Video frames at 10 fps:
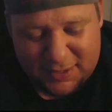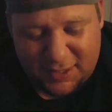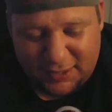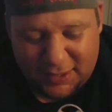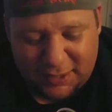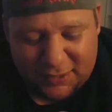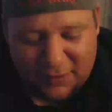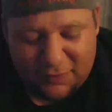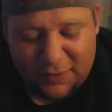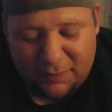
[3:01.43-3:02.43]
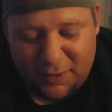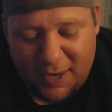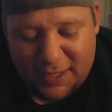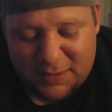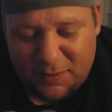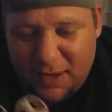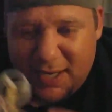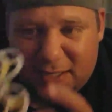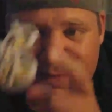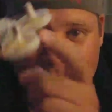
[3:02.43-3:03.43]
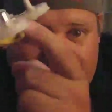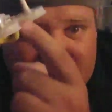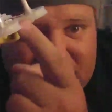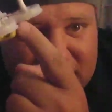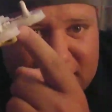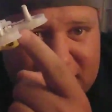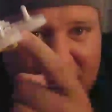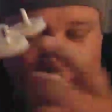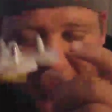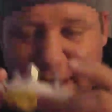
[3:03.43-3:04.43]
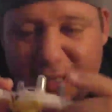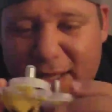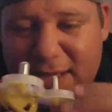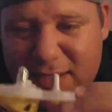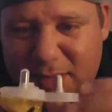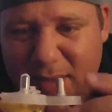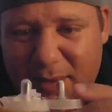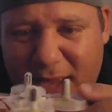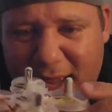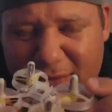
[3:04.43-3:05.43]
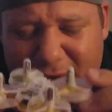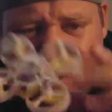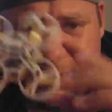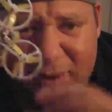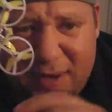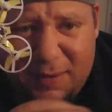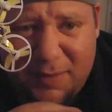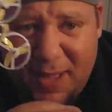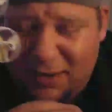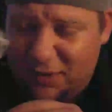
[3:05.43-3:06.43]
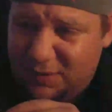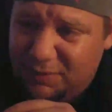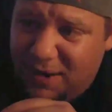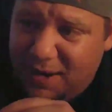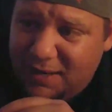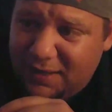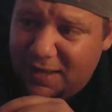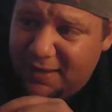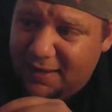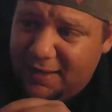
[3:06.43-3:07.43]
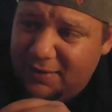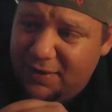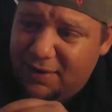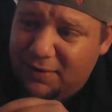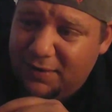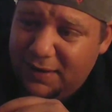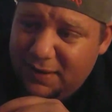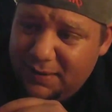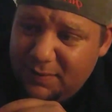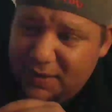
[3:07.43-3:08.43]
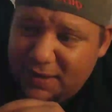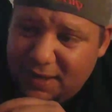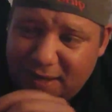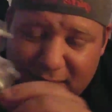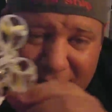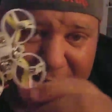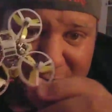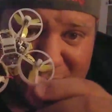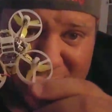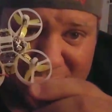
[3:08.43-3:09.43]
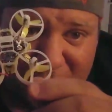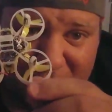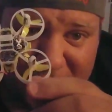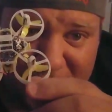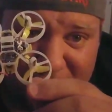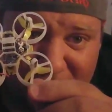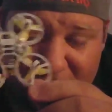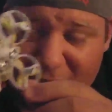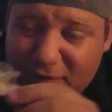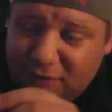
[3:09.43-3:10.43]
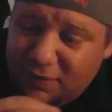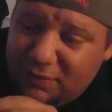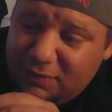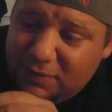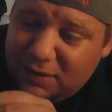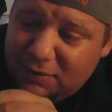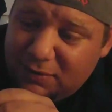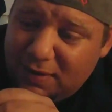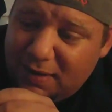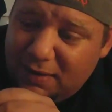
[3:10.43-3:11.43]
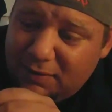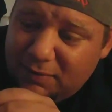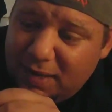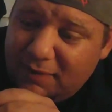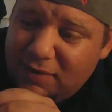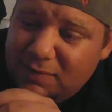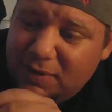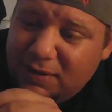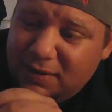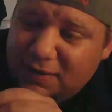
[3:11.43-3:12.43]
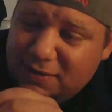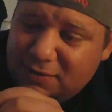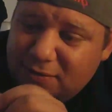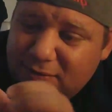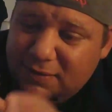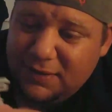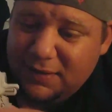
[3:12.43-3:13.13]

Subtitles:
is a little different than Brian's. Brian's port was on the side. So maybe I have an upgraded model than Brian got. I don't know. But I do see the plug-in for it, so we have the ability to